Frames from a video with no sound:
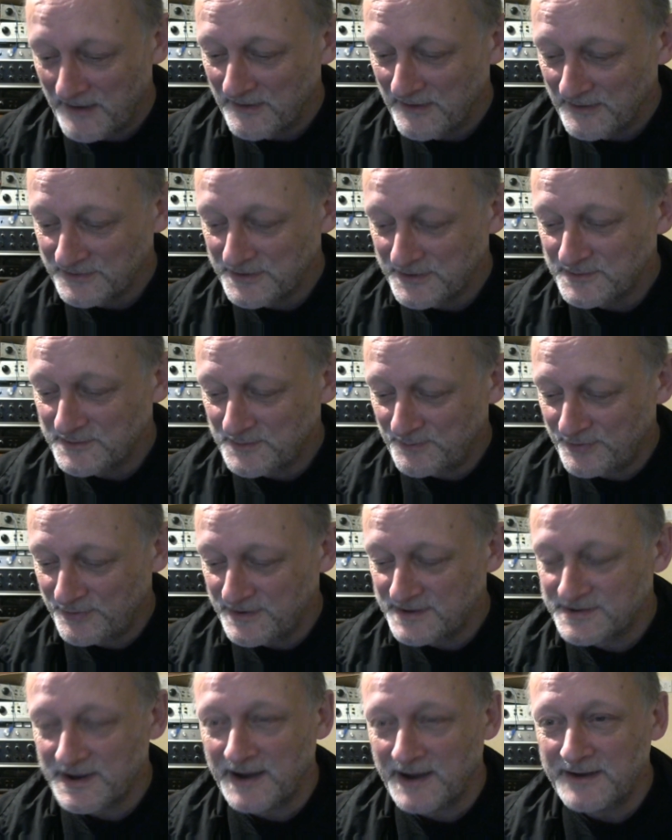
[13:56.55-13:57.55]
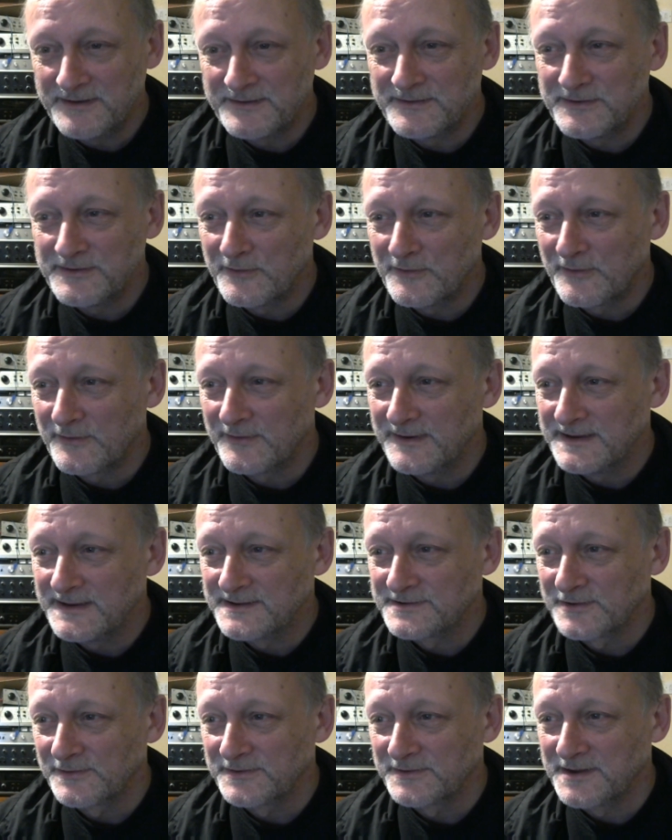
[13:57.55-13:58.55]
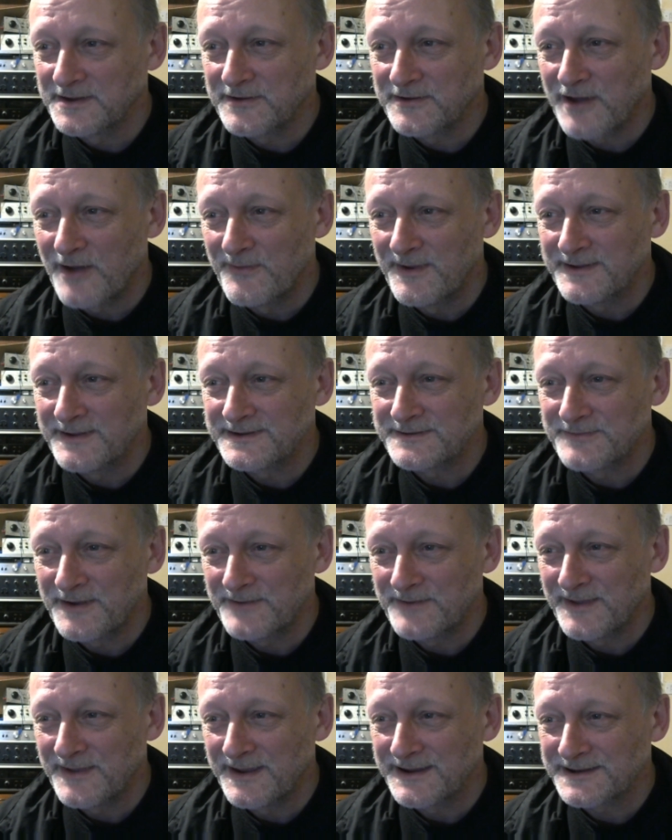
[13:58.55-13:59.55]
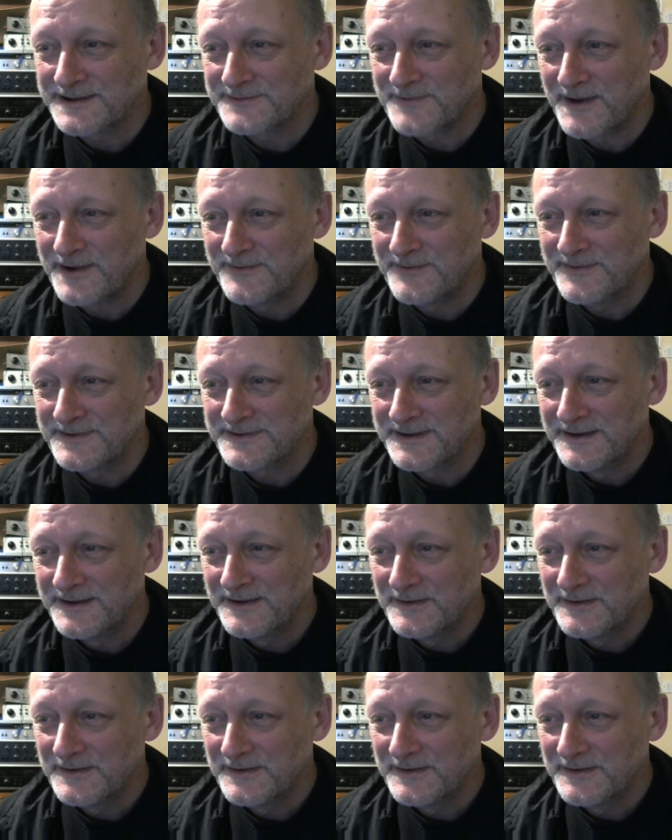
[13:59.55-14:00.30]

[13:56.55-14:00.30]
I don't appreciate that your insulting comments about my experiments